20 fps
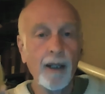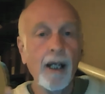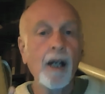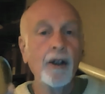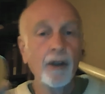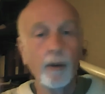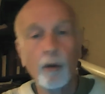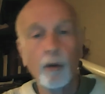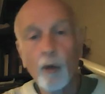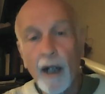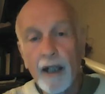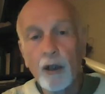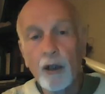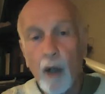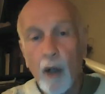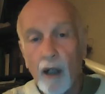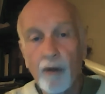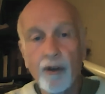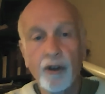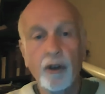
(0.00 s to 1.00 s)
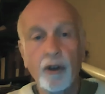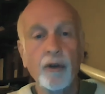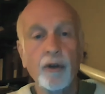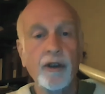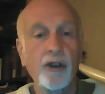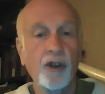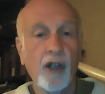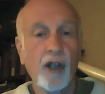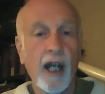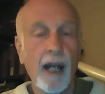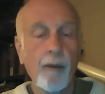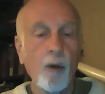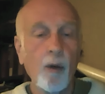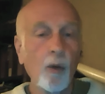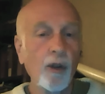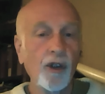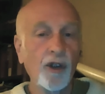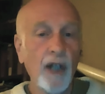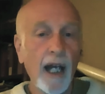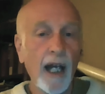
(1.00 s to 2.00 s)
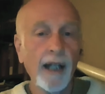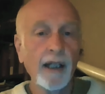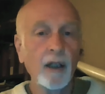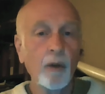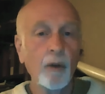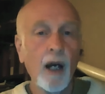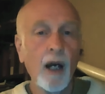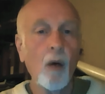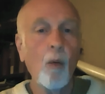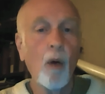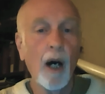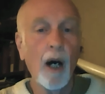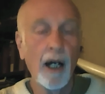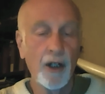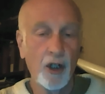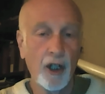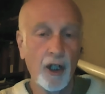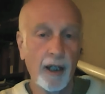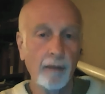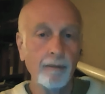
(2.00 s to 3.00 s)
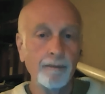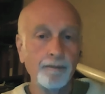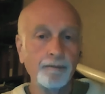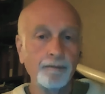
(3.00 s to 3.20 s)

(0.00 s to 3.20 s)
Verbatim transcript: Some grade 12 students came and were standing around watching.